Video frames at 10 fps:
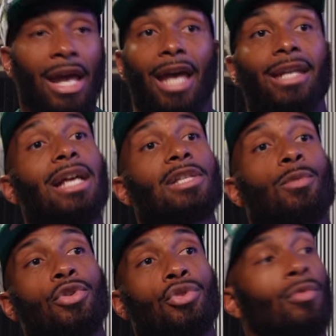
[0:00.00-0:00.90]
And that's
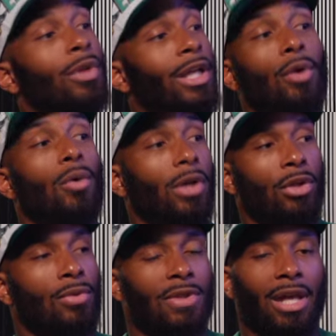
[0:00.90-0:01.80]
what you really on and
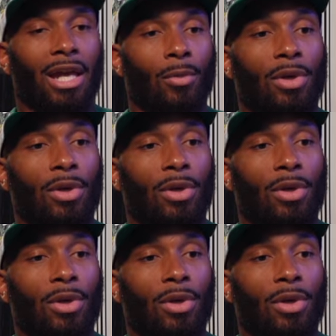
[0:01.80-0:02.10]
you scared.